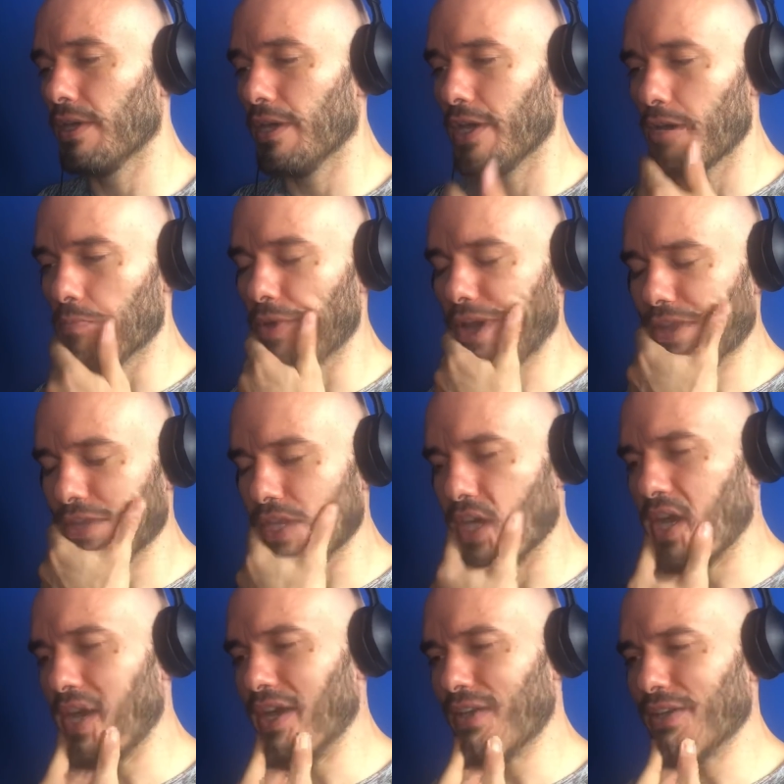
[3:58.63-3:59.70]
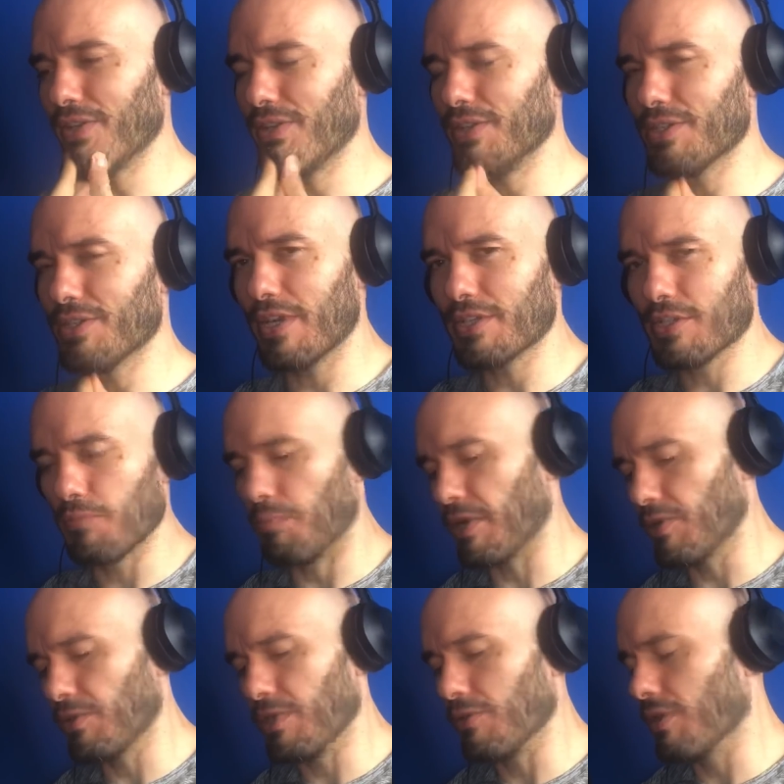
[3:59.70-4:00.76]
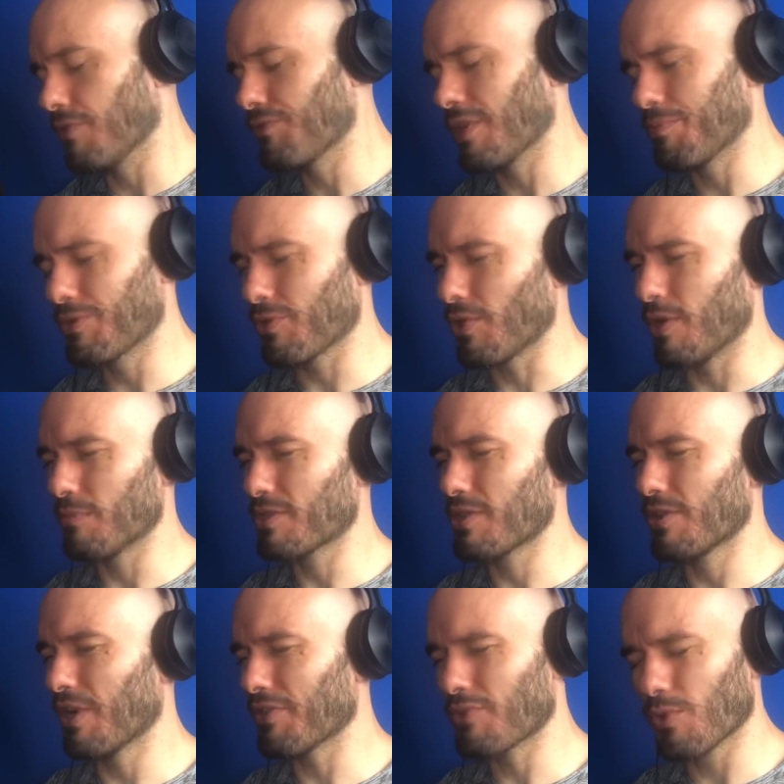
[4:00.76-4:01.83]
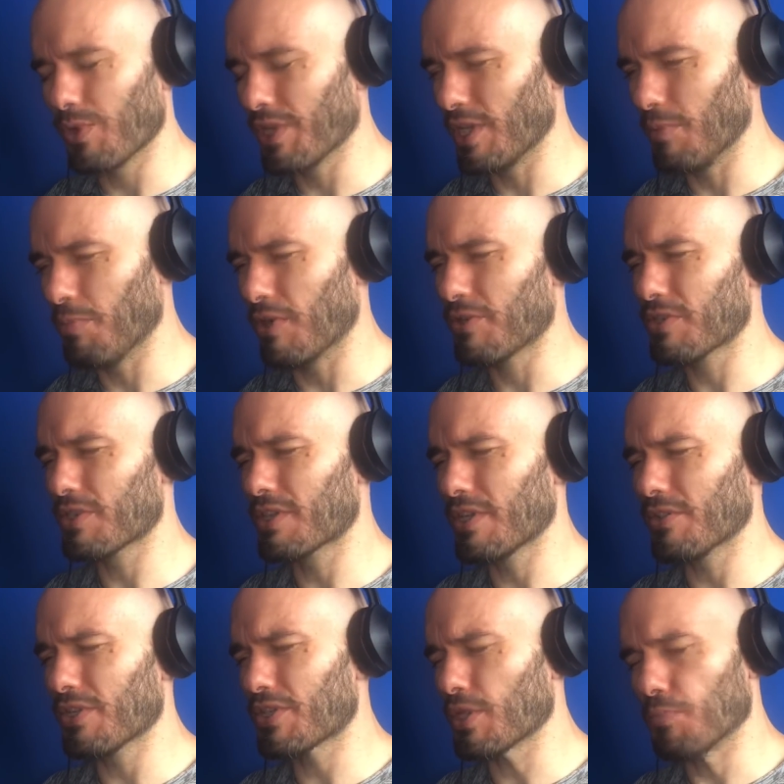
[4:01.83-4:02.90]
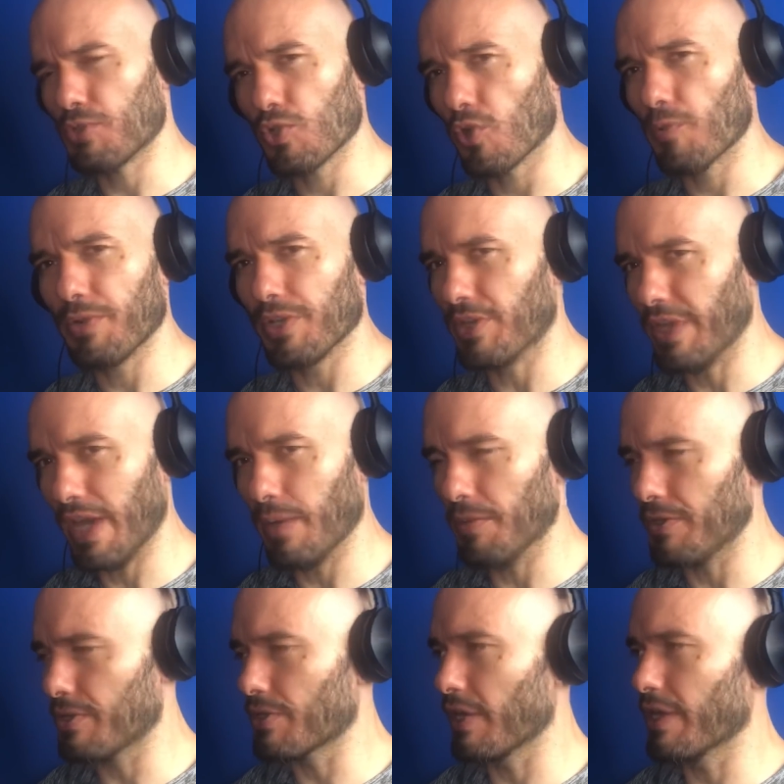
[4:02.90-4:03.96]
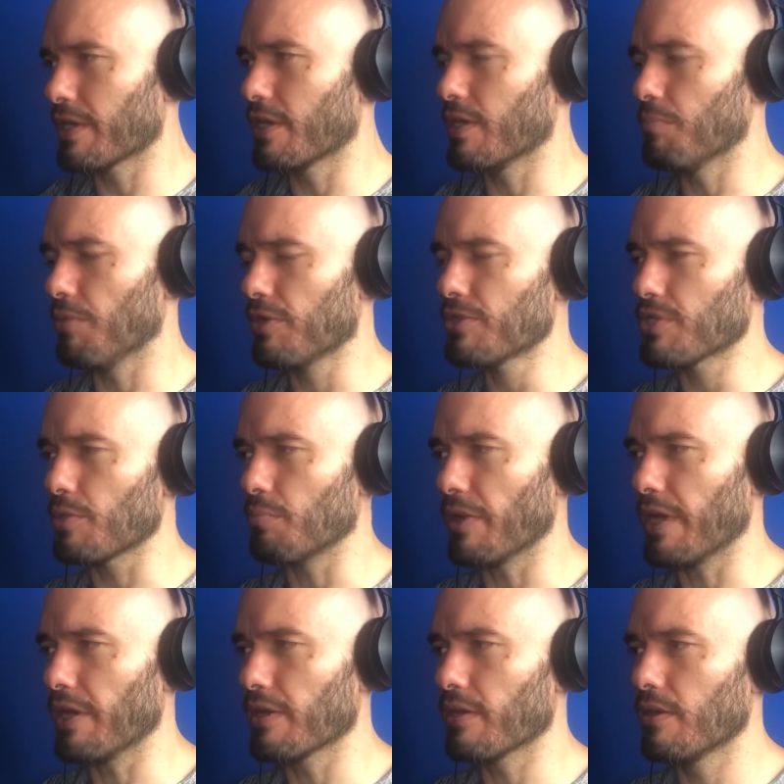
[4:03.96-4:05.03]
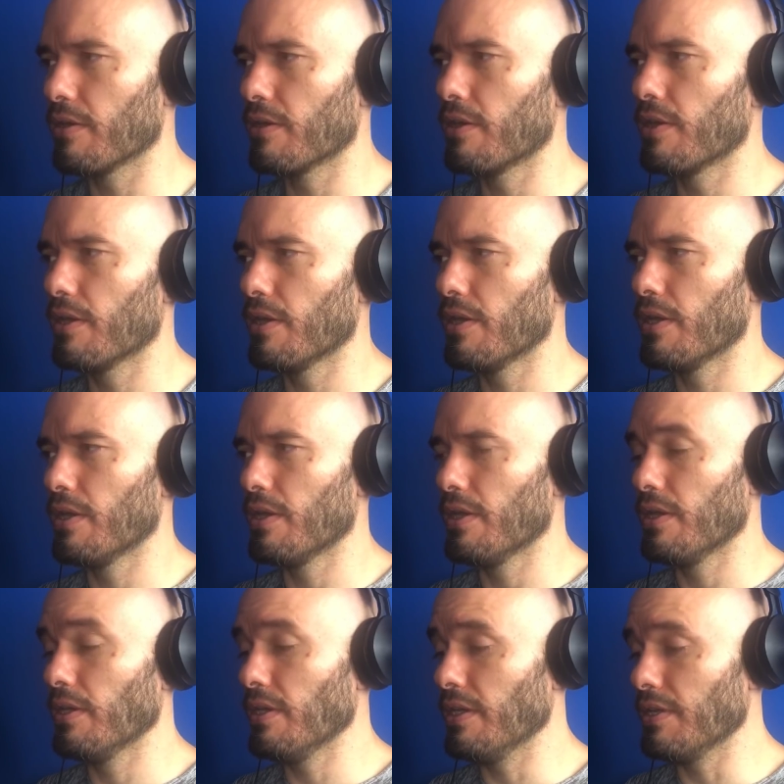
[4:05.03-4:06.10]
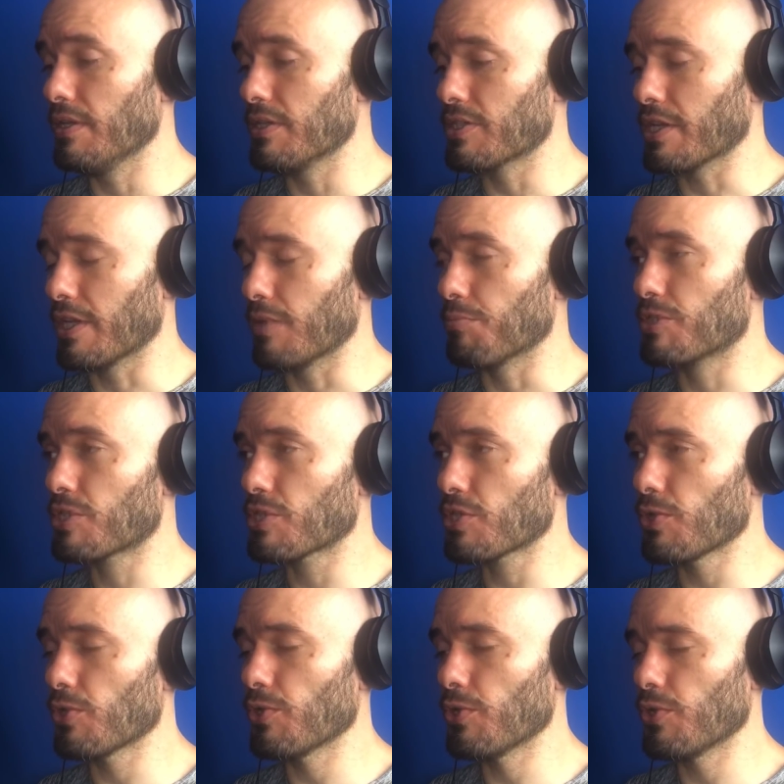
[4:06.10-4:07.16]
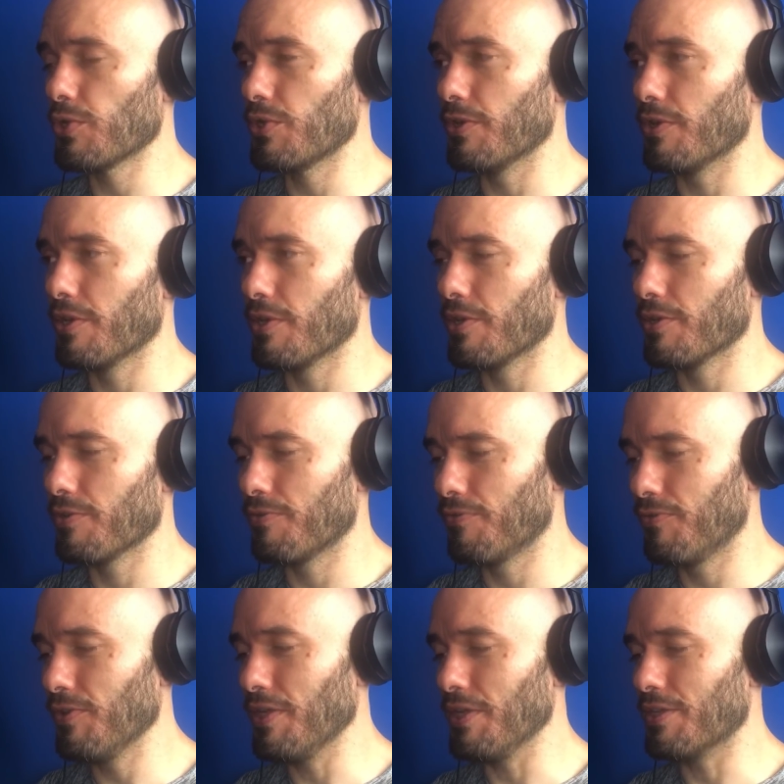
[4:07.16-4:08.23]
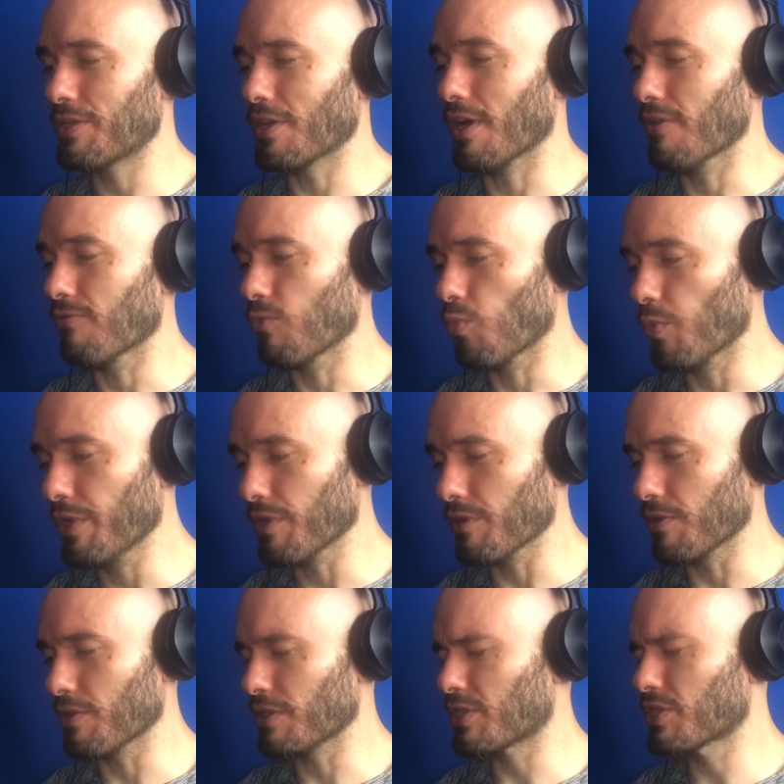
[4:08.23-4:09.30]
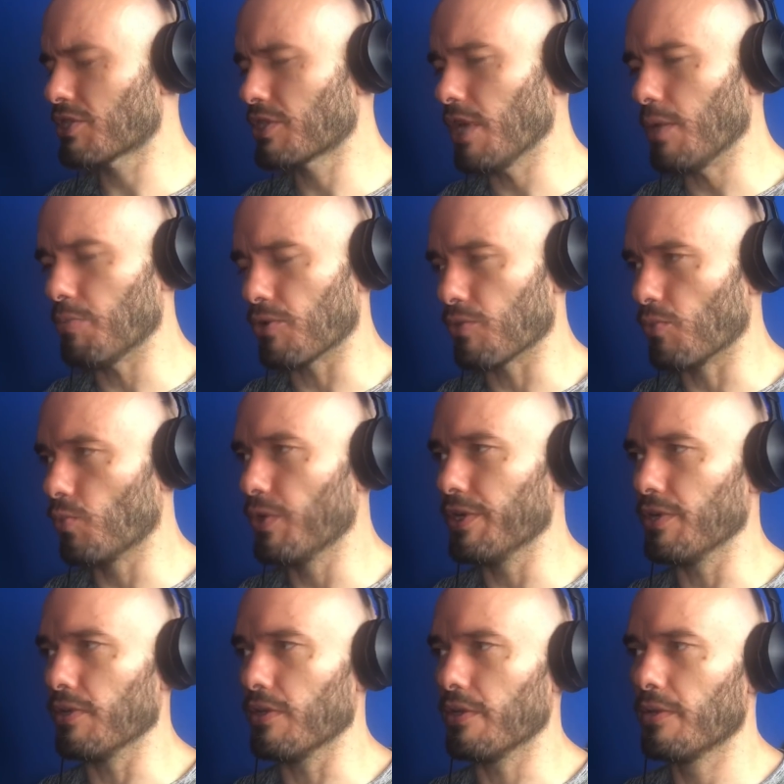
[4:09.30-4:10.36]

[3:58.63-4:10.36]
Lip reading: And by the end, these can barely lift up their arms. They're not throwing any punches. They're just absorbing damage like a punching bag. It is an absurd feat of will, stubborn will.